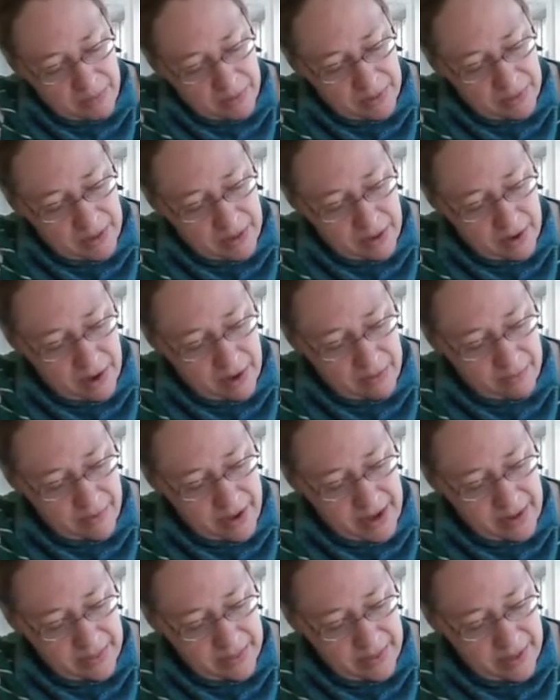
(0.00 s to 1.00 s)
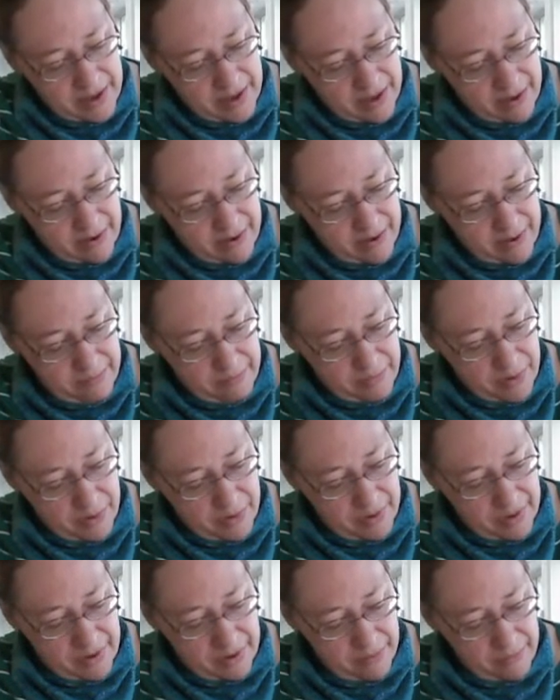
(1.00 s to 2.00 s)
I put the knot right there and I'm
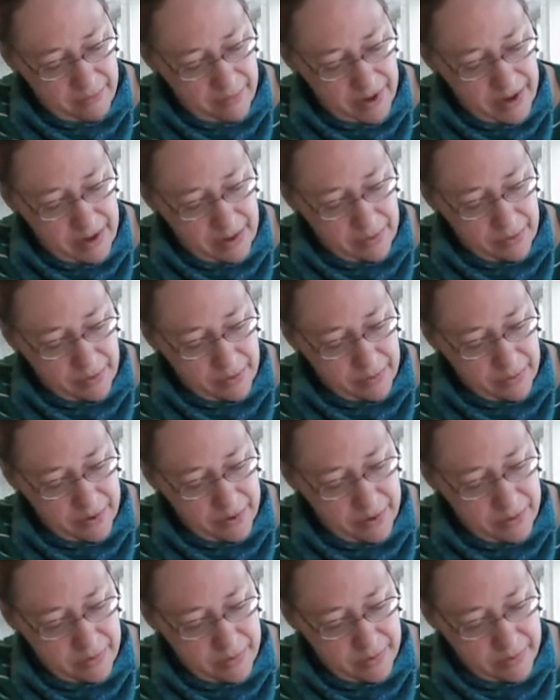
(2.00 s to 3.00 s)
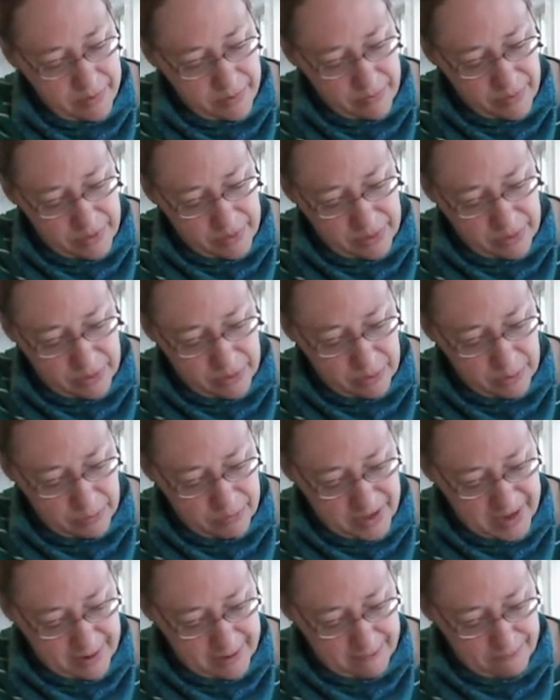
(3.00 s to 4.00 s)
poking it right through with the
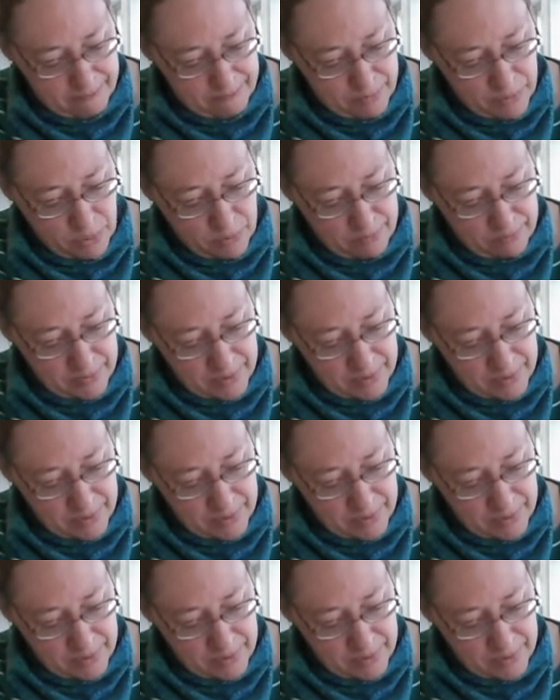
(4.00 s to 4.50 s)
toothpick.